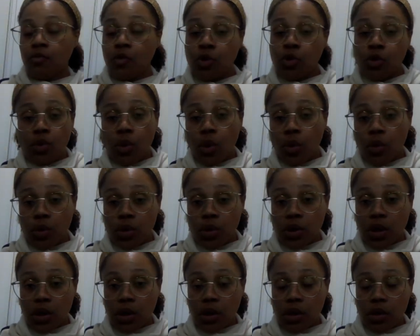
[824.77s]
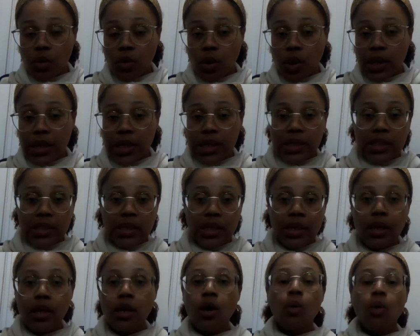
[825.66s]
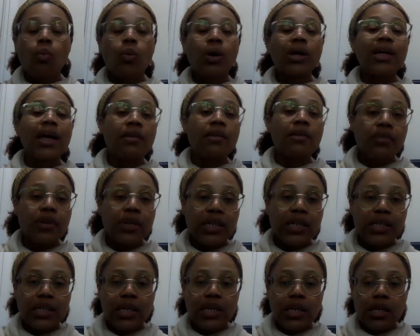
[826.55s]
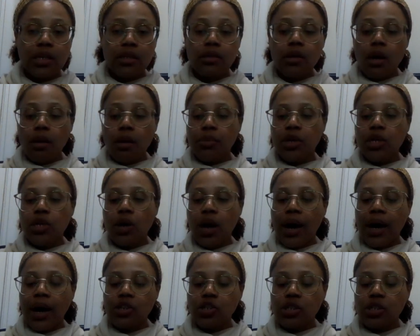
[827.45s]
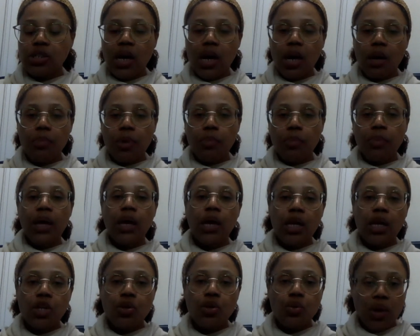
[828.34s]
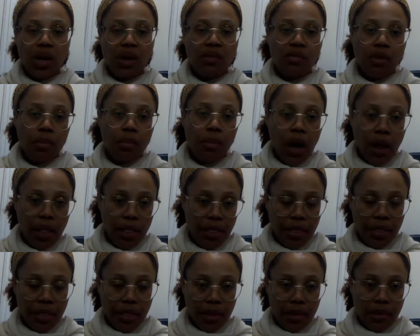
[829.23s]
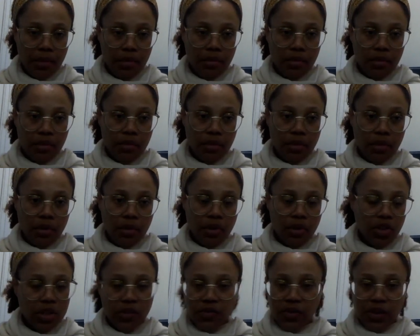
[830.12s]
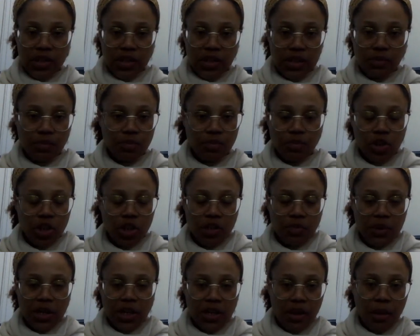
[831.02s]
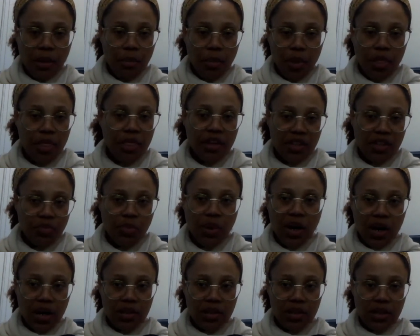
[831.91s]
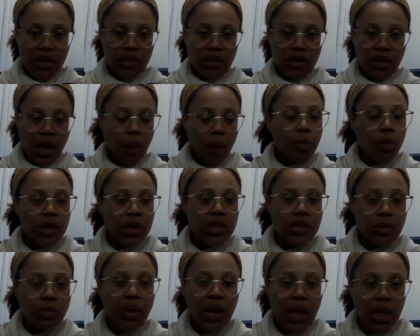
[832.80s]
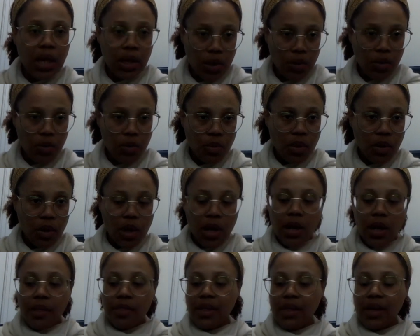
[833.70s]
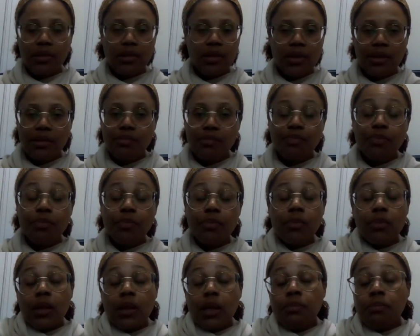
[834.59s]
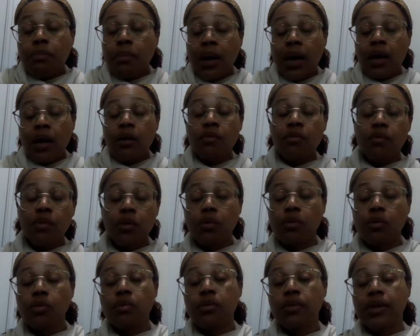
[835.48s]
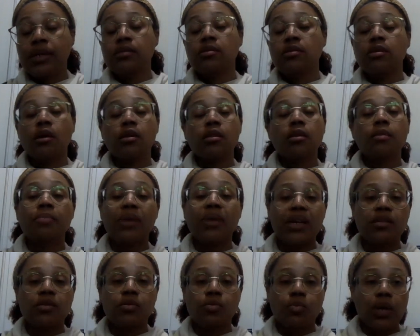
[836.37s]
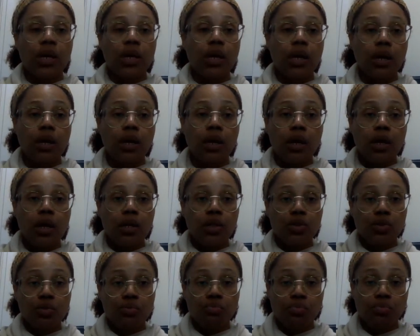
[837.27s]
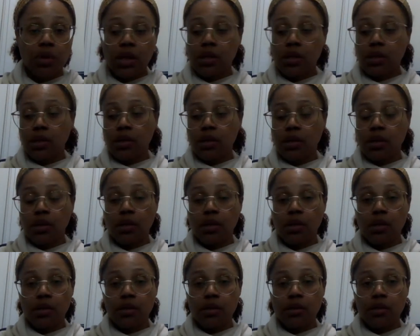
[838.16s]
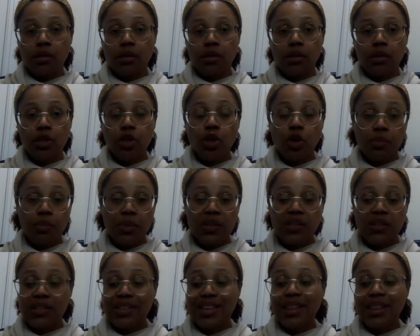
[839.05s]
good audio quality, whatever it is. But I just can't be paying you every month just for this, just because a month is passing. I'm going to pay you. That, in my view, that's not the best way to run your business,